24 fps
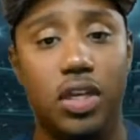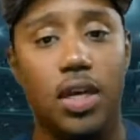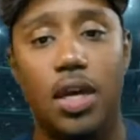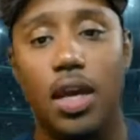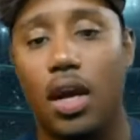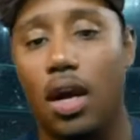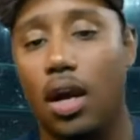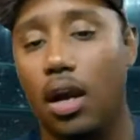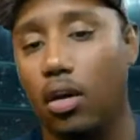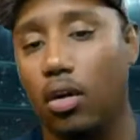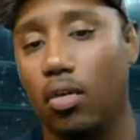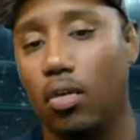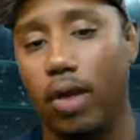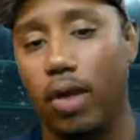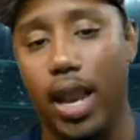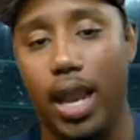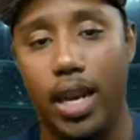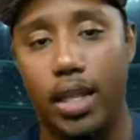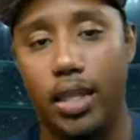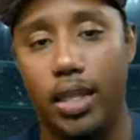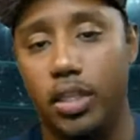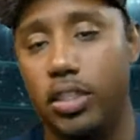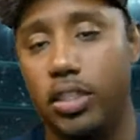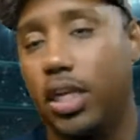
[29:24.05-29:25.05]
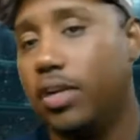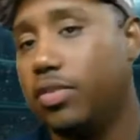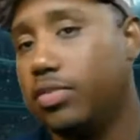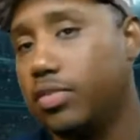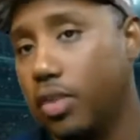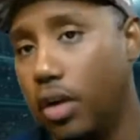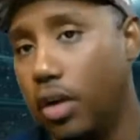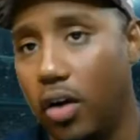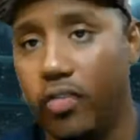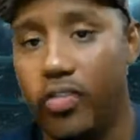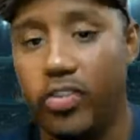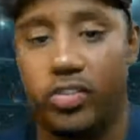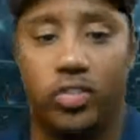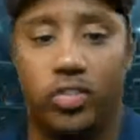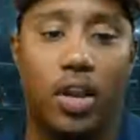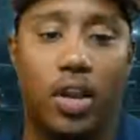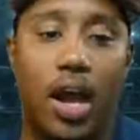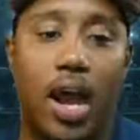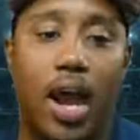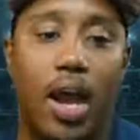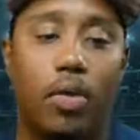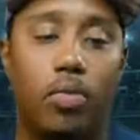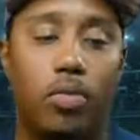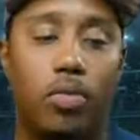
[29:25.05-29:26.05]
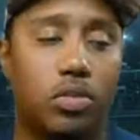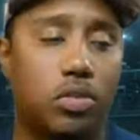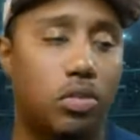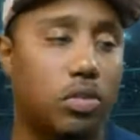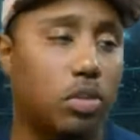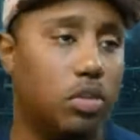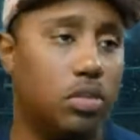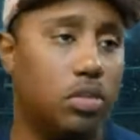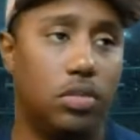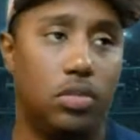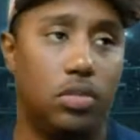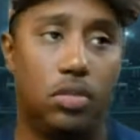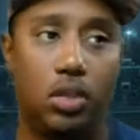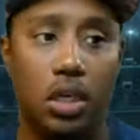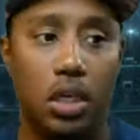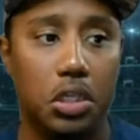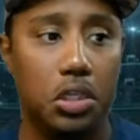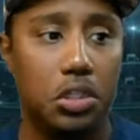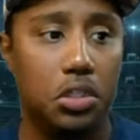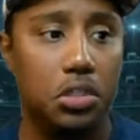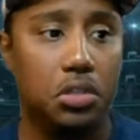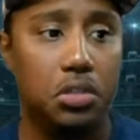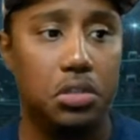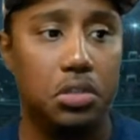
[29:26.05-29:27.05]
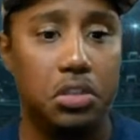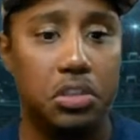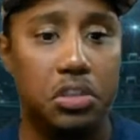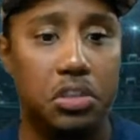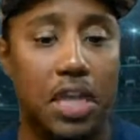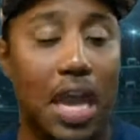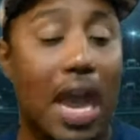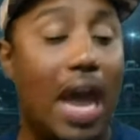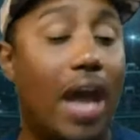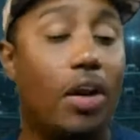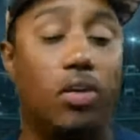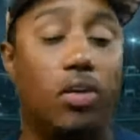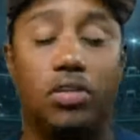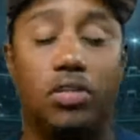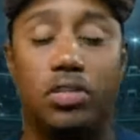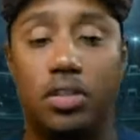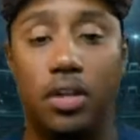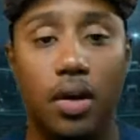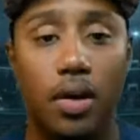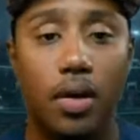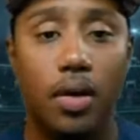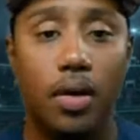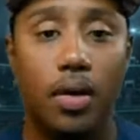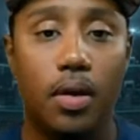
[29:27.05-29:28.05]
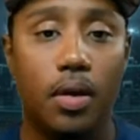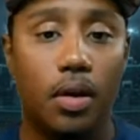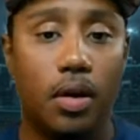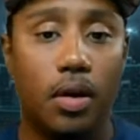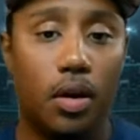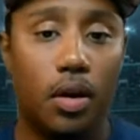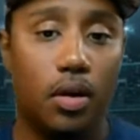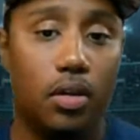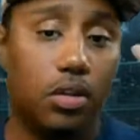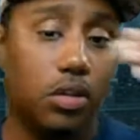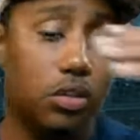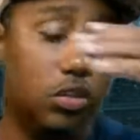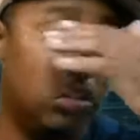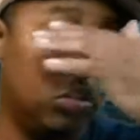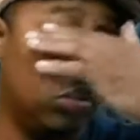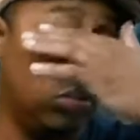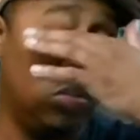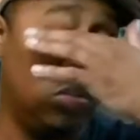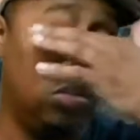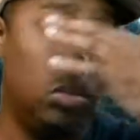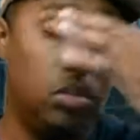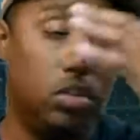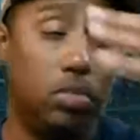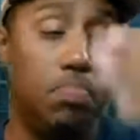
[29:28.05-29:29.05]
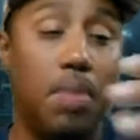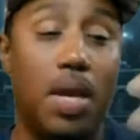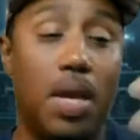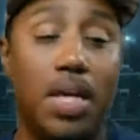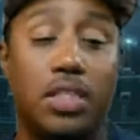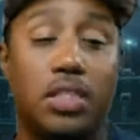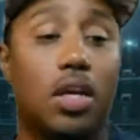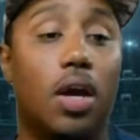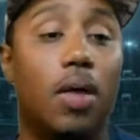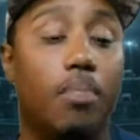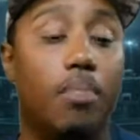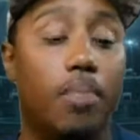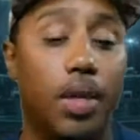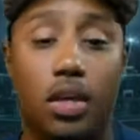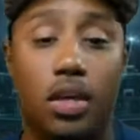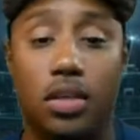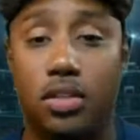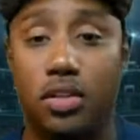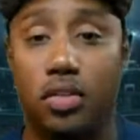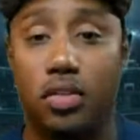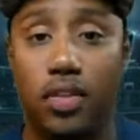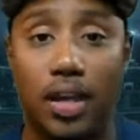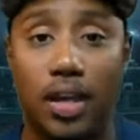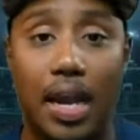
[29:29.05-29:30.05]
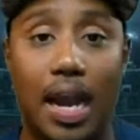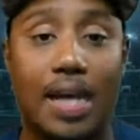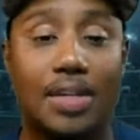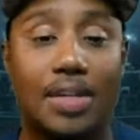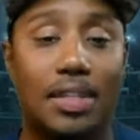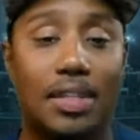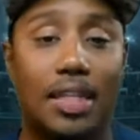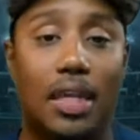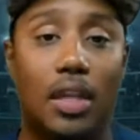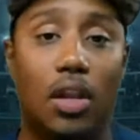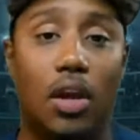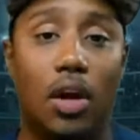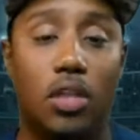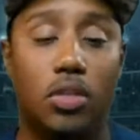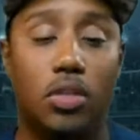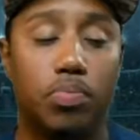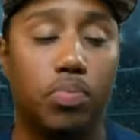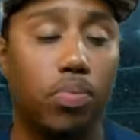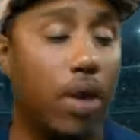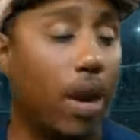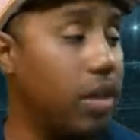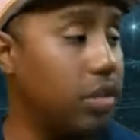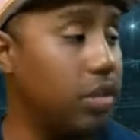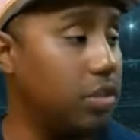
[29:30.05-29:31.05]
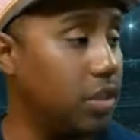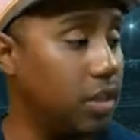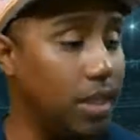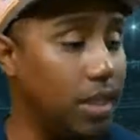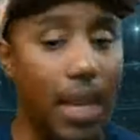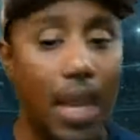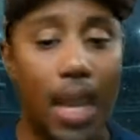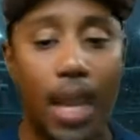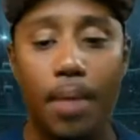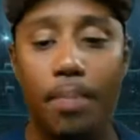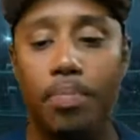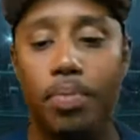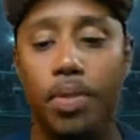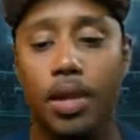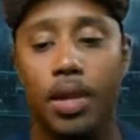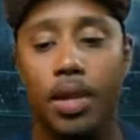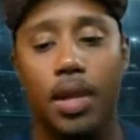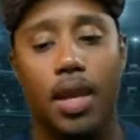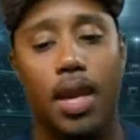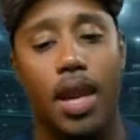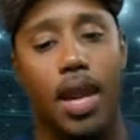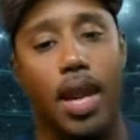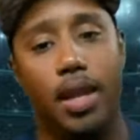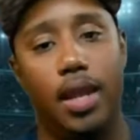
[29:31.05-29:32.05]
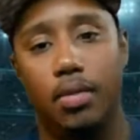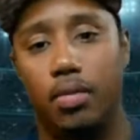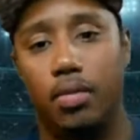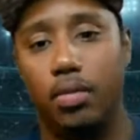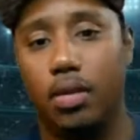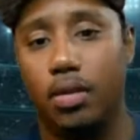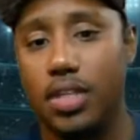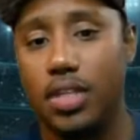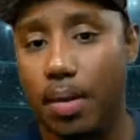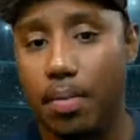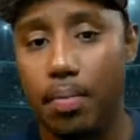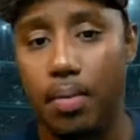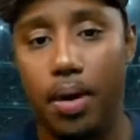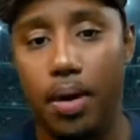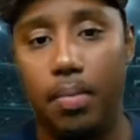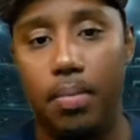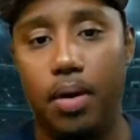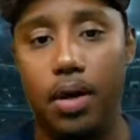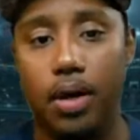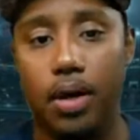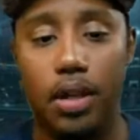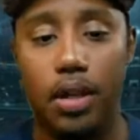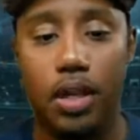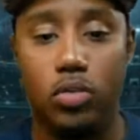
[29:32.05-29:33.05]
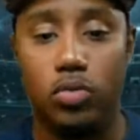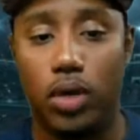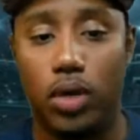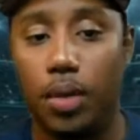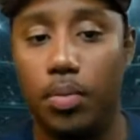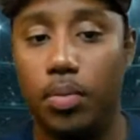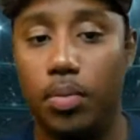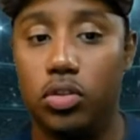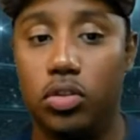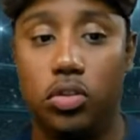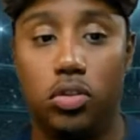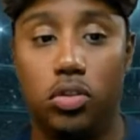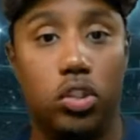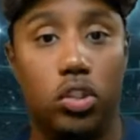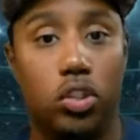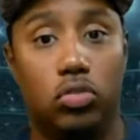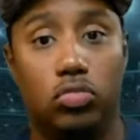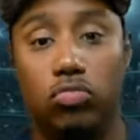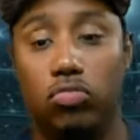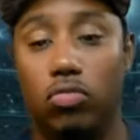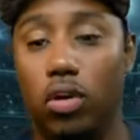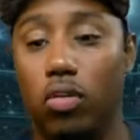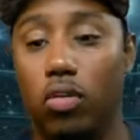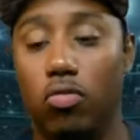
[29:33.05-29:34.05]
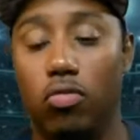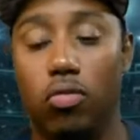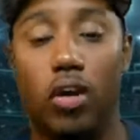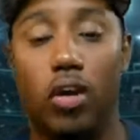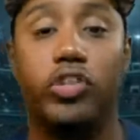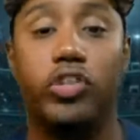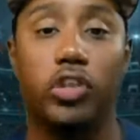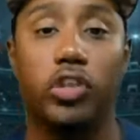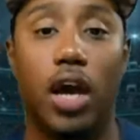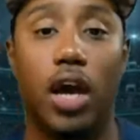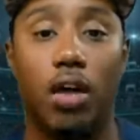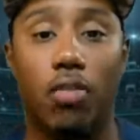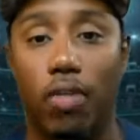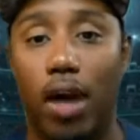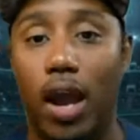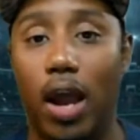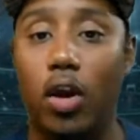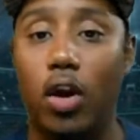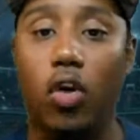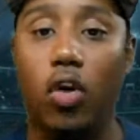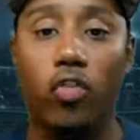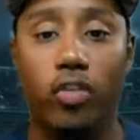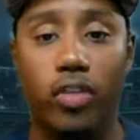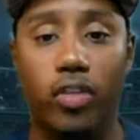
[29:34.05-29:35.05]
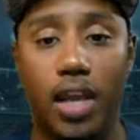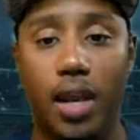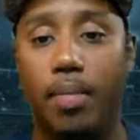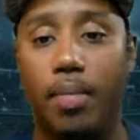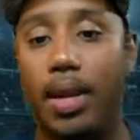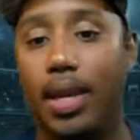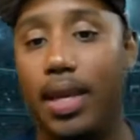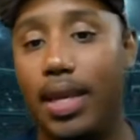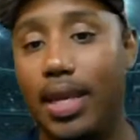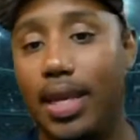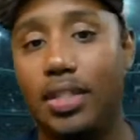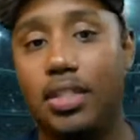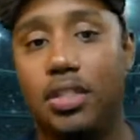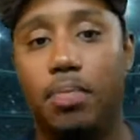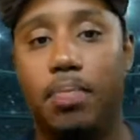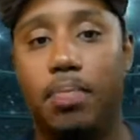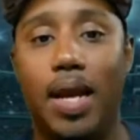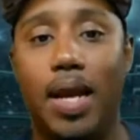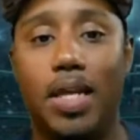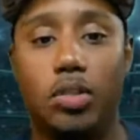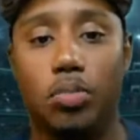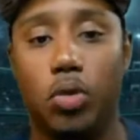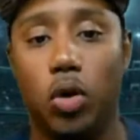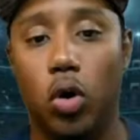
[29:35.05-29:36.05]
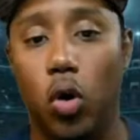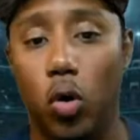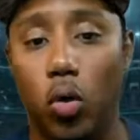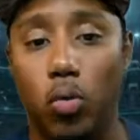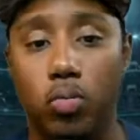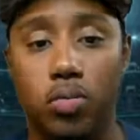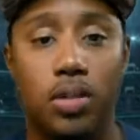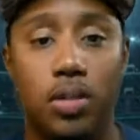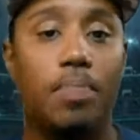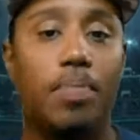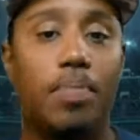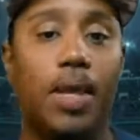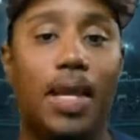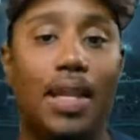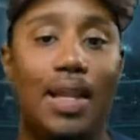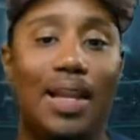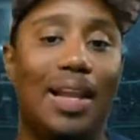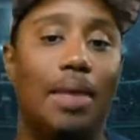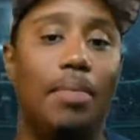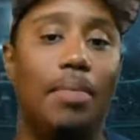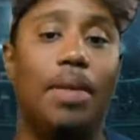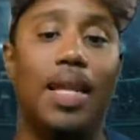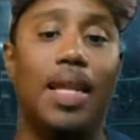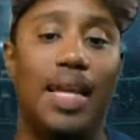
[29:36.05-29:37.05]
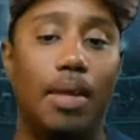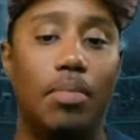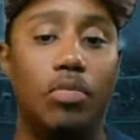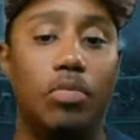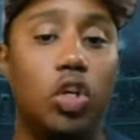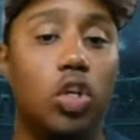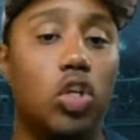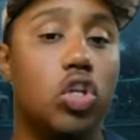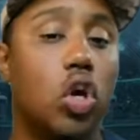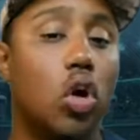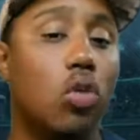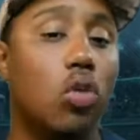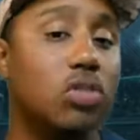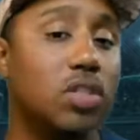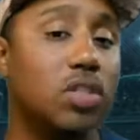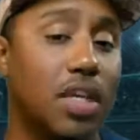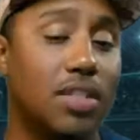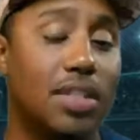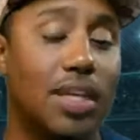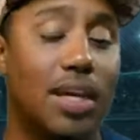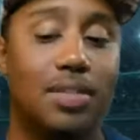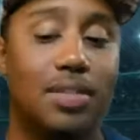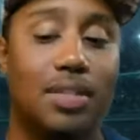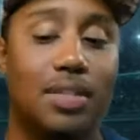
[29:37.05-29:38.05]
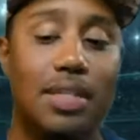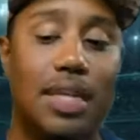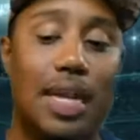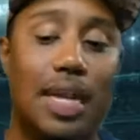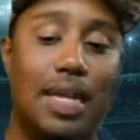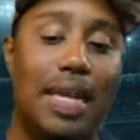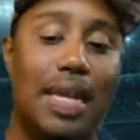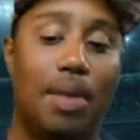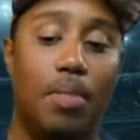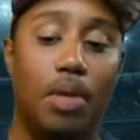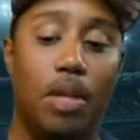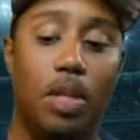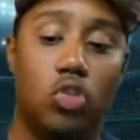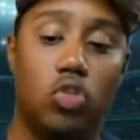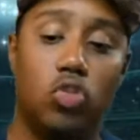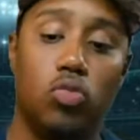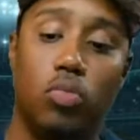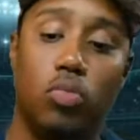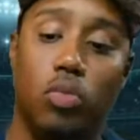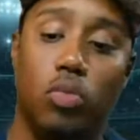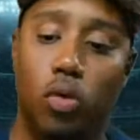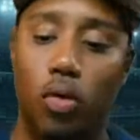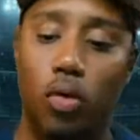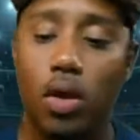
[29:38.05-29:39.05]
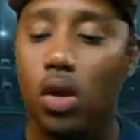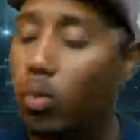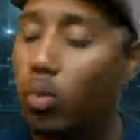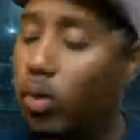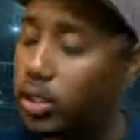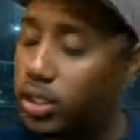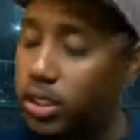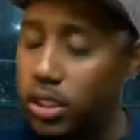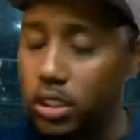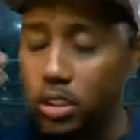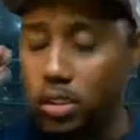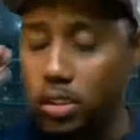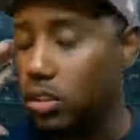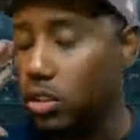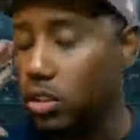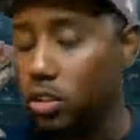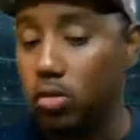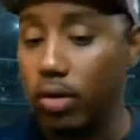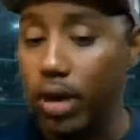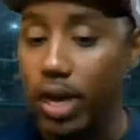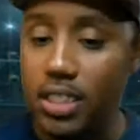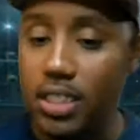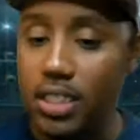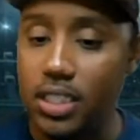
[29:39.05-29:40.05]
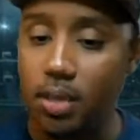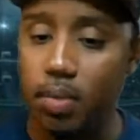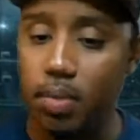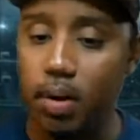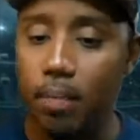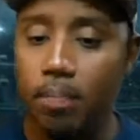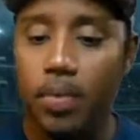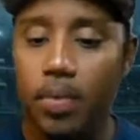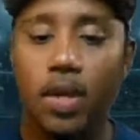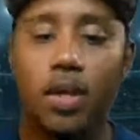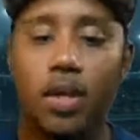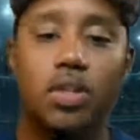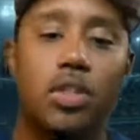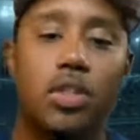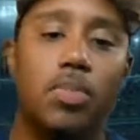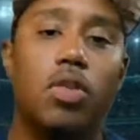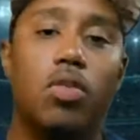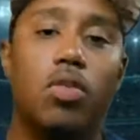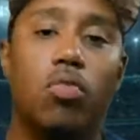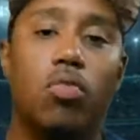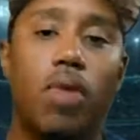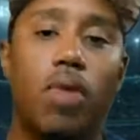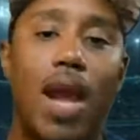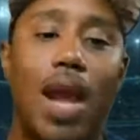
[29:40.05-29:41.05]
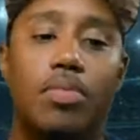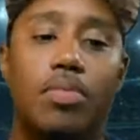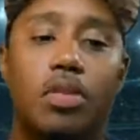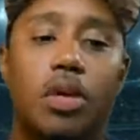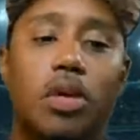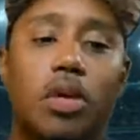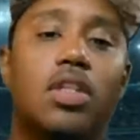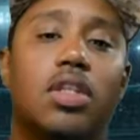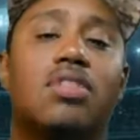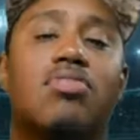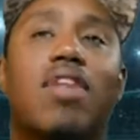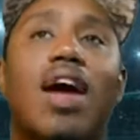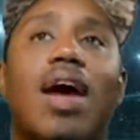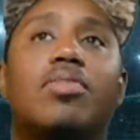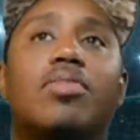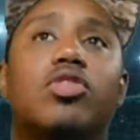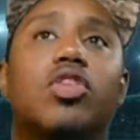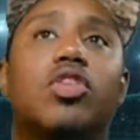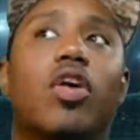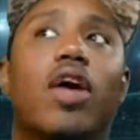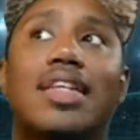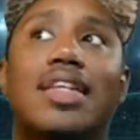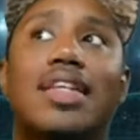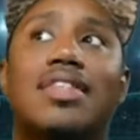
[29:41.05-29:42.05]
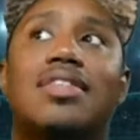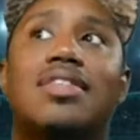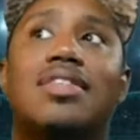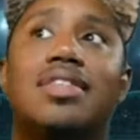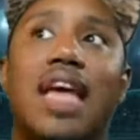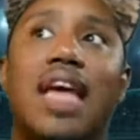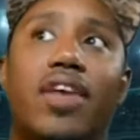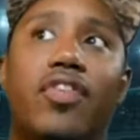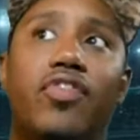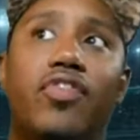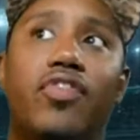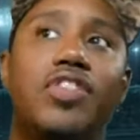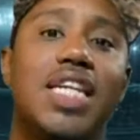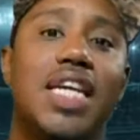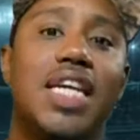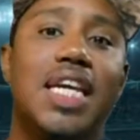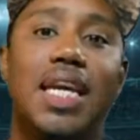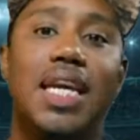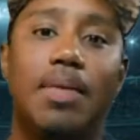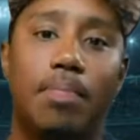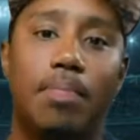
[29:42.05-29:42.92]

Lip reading: Granted, the Chiefs' offensive line was just in shatters, or just messed up because of the guys that they lost prior to the game. And the Tampa Bay Buccaneers were able to just run roughshod right over them and get to Patrick Mahomes and limiting him to no touchdowns in that game in the Super Bowl, which is just crazy. But to me, the Rams are a safe team.